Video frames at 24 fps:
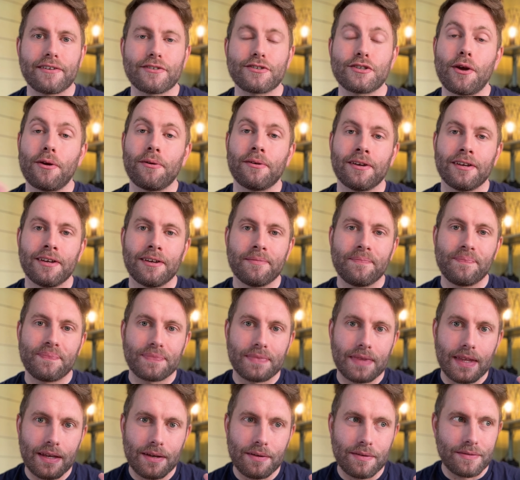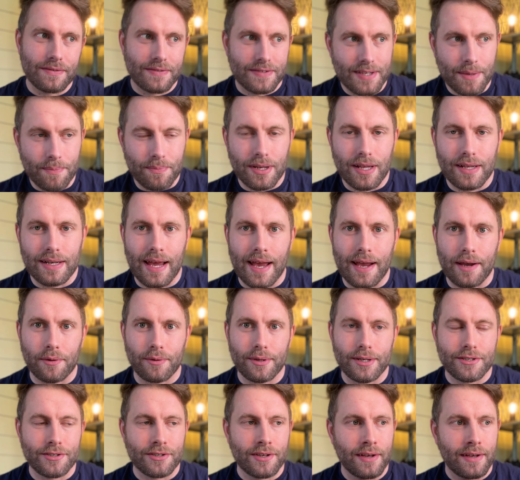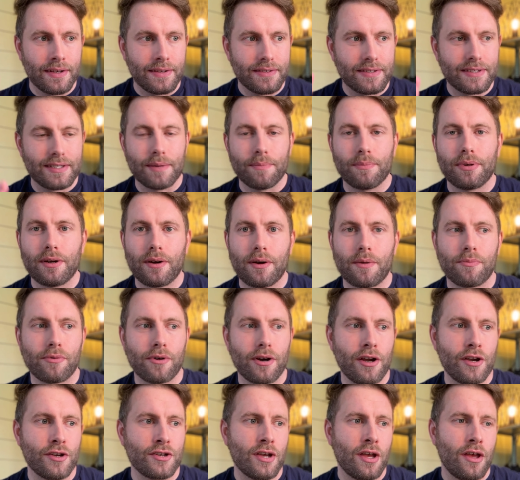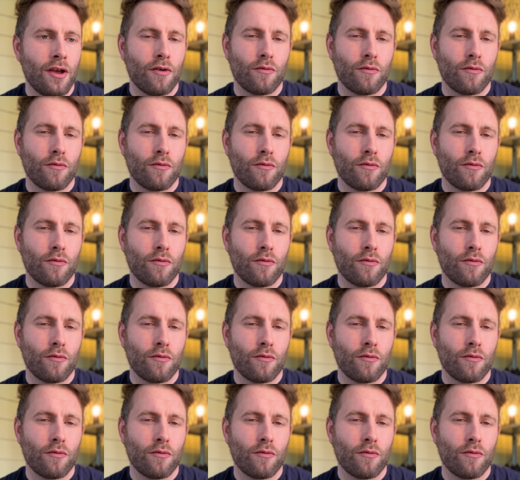So simpler language, simpler approach,